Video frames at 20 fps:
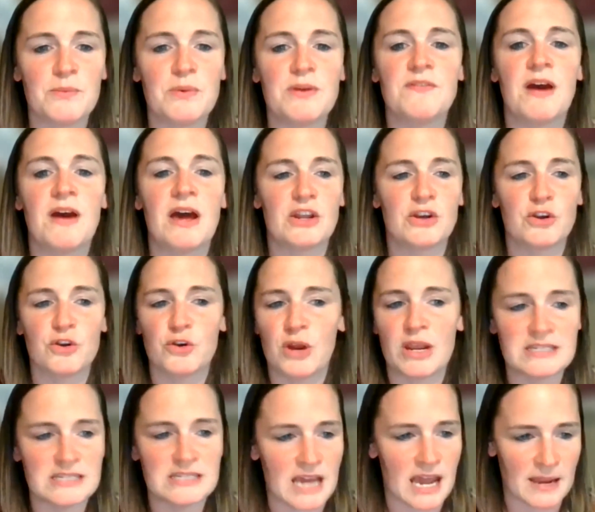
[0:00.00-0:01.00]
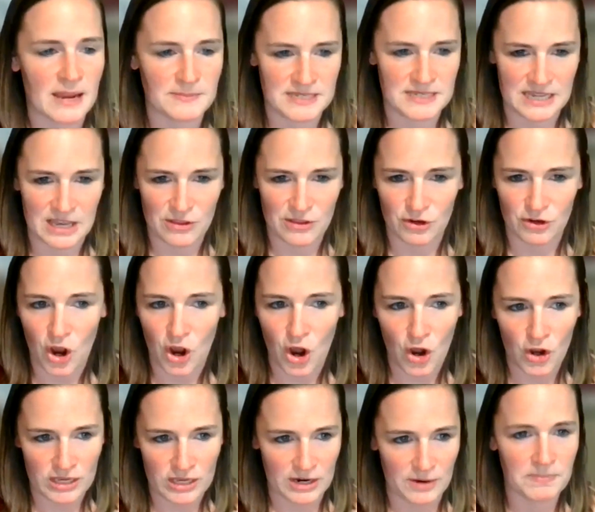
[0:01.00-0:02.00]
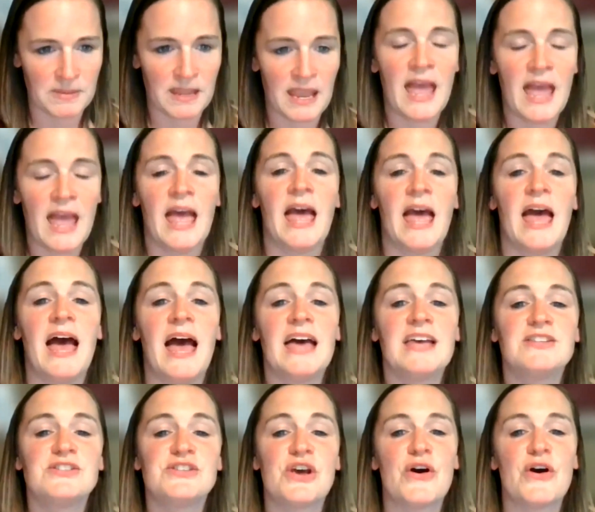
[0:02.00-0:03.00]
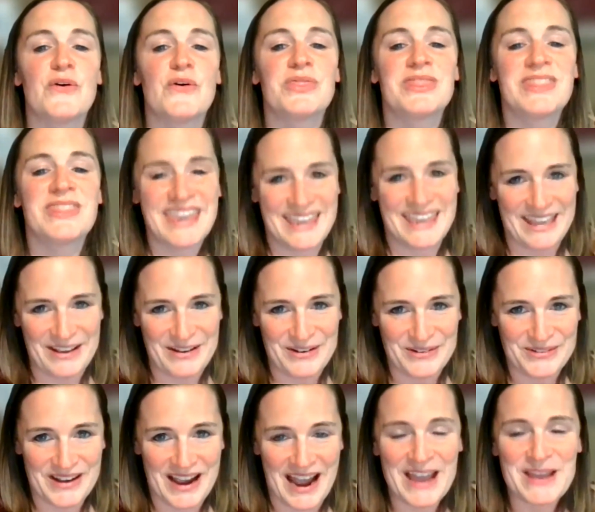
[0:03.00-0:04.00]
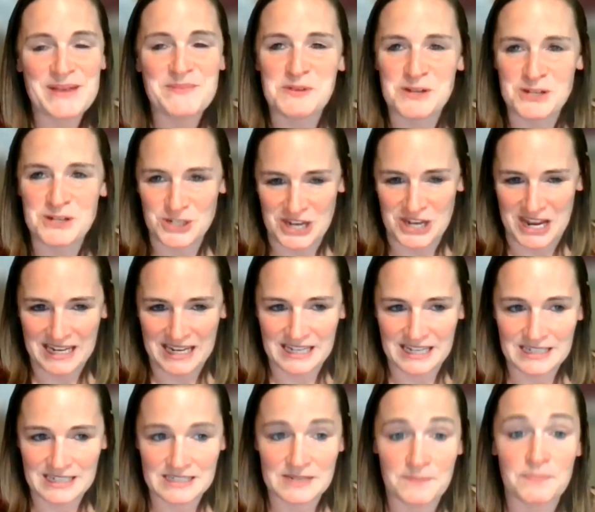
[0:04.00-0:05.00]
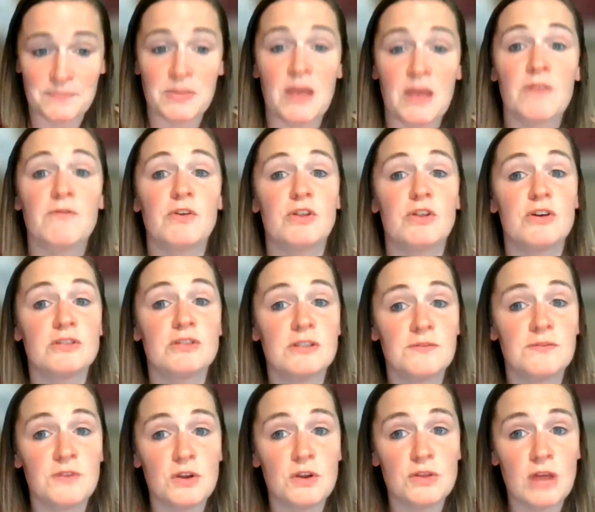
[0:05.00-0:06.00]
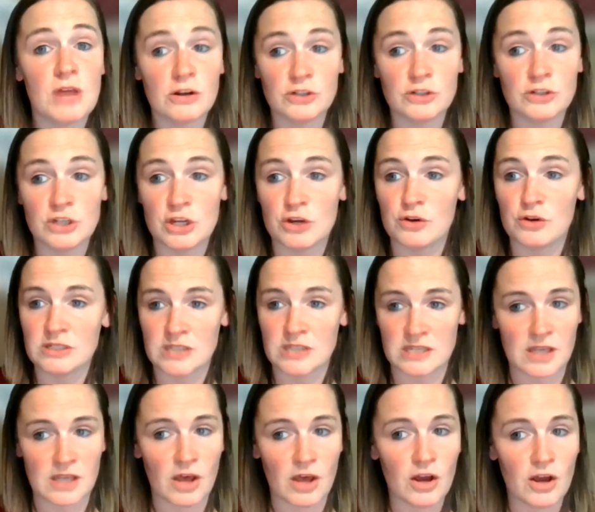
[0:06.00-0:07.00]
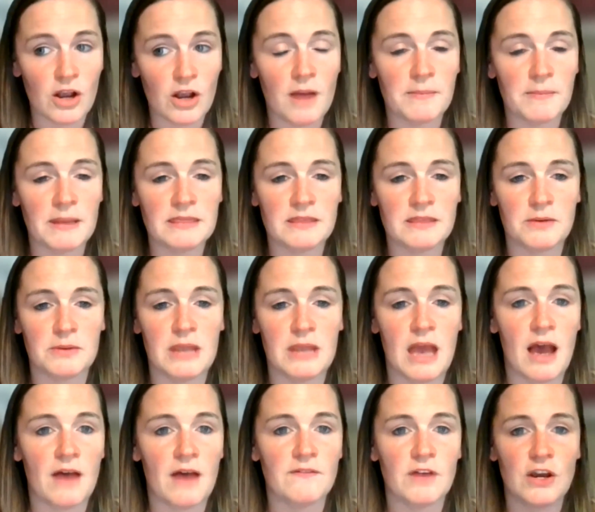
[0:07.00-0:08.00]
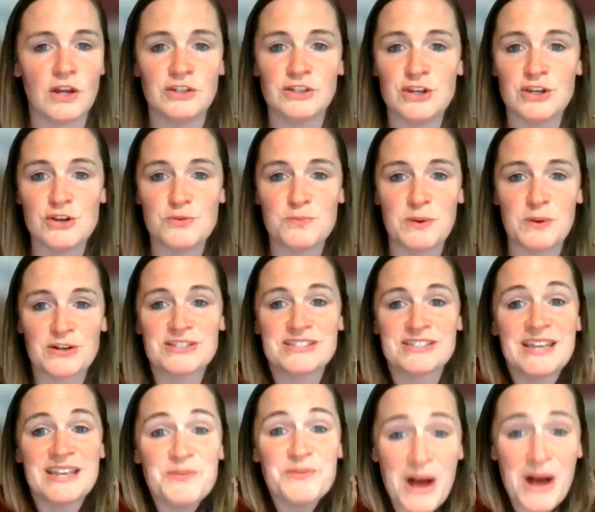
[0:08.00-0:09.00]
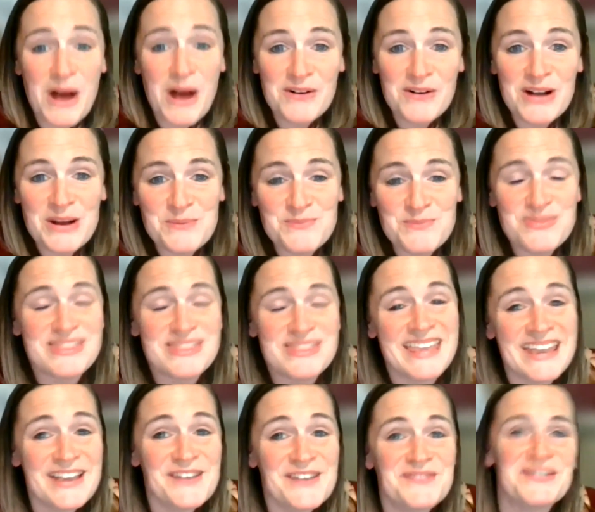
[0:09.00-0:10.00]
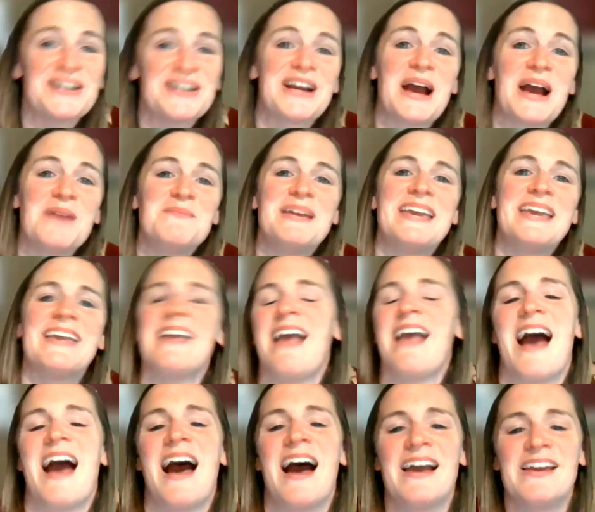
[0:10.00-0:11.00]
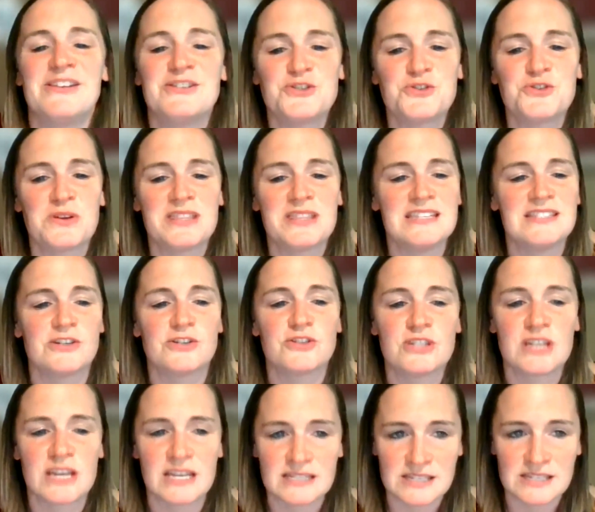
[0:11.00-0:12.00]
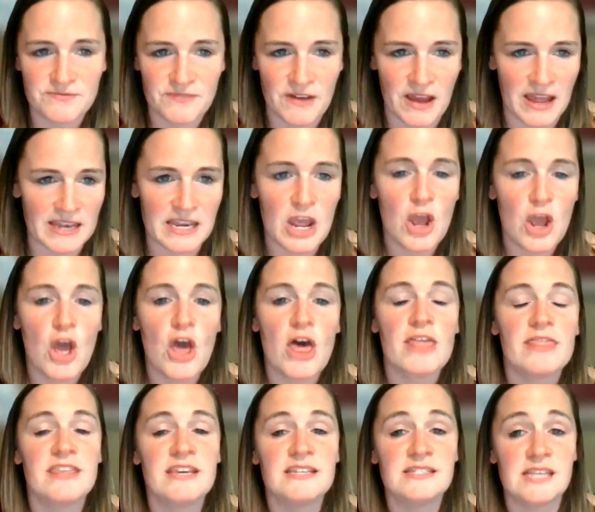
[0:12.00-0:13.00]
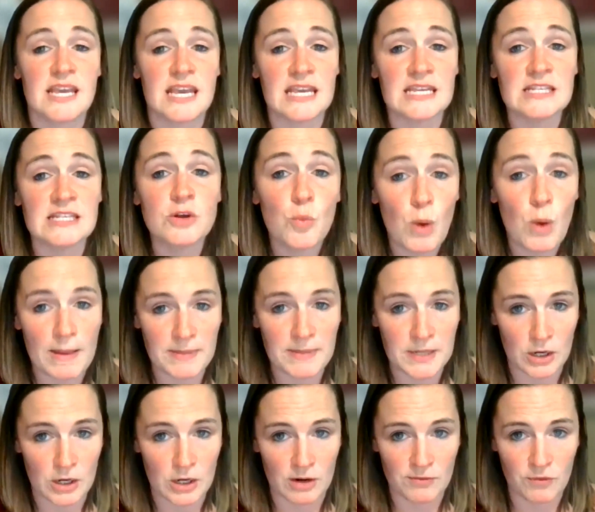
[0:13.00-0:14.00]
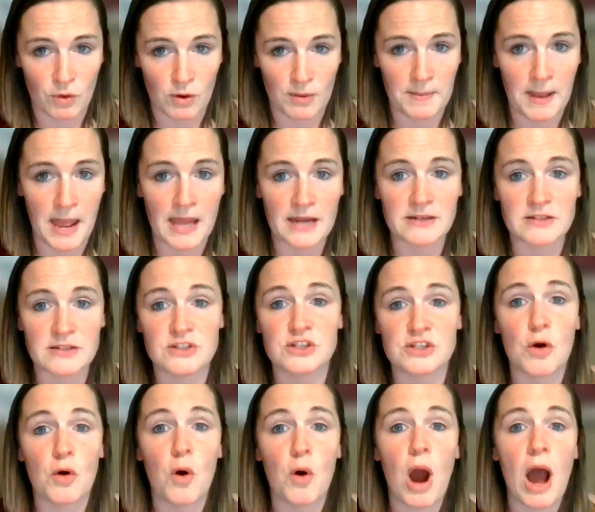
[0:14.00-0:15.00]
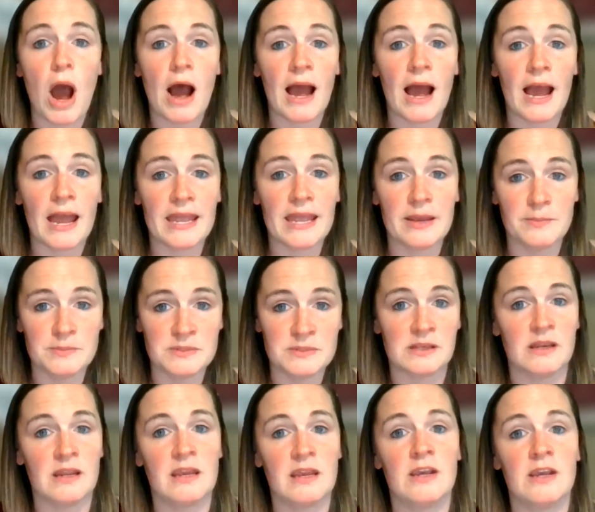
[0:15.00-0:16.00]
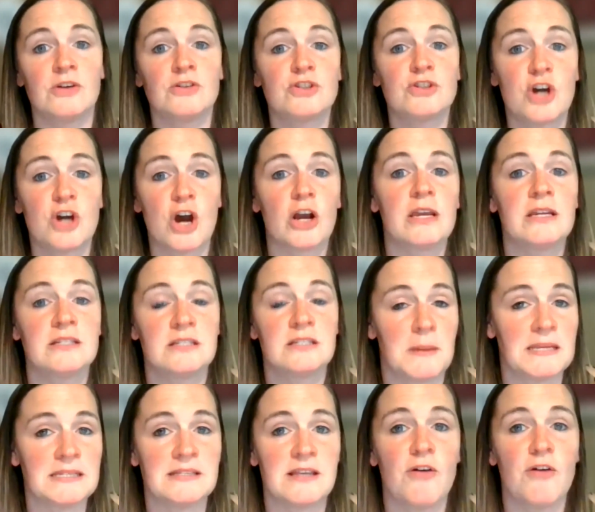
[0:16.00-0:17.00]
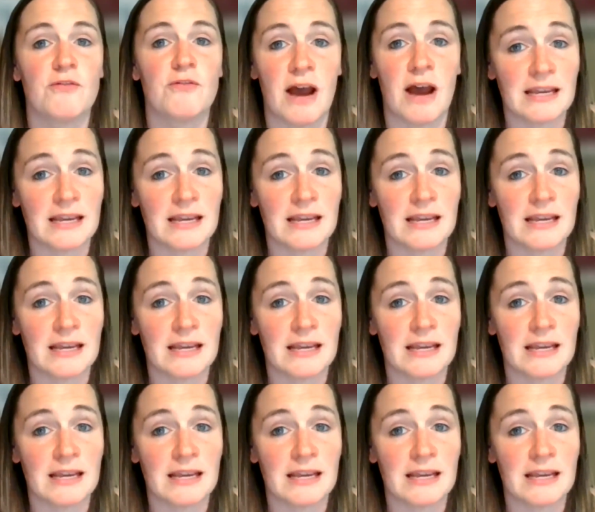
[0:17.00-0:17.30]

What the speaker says: We've had a great time together all year. So thank you. I appreciate it. For those of you that are new, because I saw a comment that we have a new person, welcome. Thank you for coming. I enjoy these. They're tons of fun. This is a webinar format. So I am sitting here talking to myself.